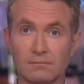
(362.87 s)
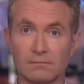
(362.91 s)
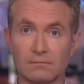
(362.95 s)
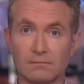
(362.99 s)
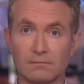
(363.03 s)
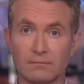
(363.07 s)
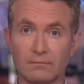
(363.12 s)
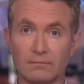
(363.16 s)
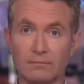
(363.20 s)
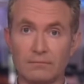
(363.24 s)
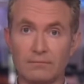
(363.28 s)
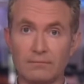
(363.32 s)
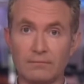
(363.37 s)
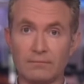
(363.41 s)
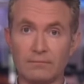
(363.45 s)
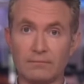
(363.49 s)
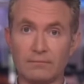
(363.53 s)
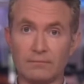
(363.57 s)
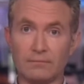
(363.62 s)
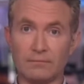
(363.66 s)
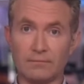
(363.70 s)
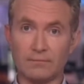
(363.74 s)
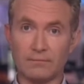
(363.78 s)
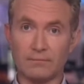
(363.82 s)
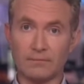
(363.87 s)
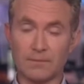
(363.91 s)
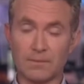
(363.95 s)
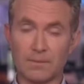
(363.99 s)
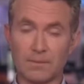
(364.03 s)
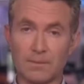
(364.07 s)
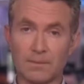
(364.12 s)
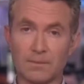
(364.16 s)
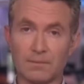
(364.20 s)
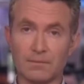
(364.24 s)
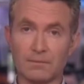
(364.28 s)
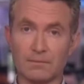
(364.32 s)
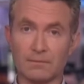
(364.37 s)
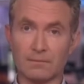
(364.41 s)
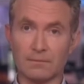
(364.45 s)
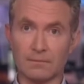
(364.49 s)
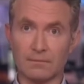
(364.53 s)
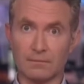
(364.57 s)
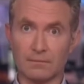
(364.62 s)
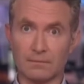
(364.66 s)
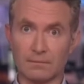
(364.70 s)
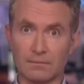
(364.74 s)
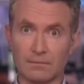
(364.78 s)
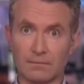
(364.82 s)

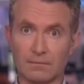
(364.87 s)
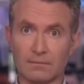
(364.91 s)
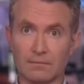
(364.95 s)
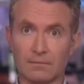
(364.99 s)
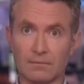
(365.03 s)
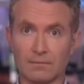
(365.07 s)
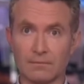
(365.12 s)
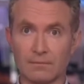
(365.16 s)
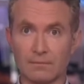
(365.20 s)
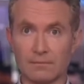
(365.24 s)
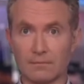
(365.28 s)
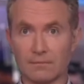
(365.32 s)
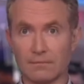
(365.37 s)
The person shown says nothing.